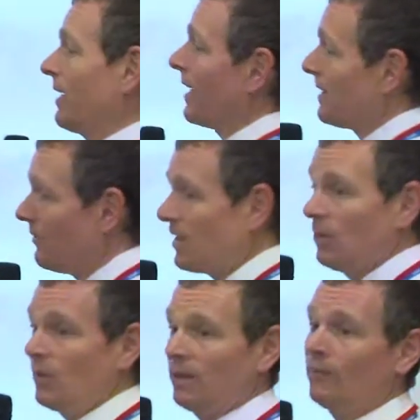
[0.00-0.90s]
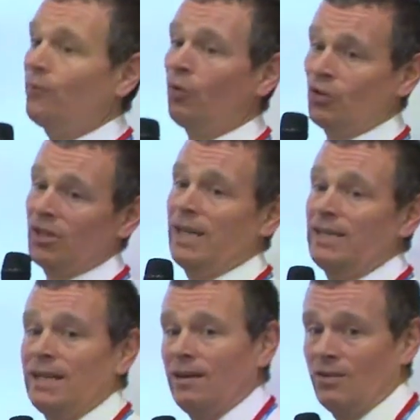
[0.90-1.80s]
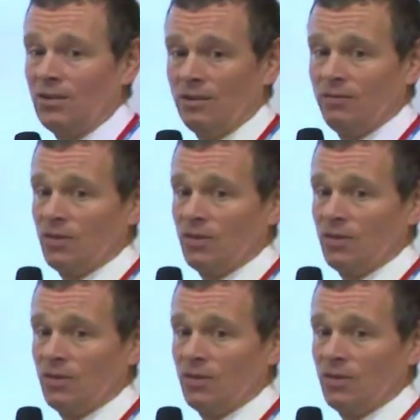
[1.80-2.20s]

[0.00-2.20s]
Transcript: activity within 48 hours of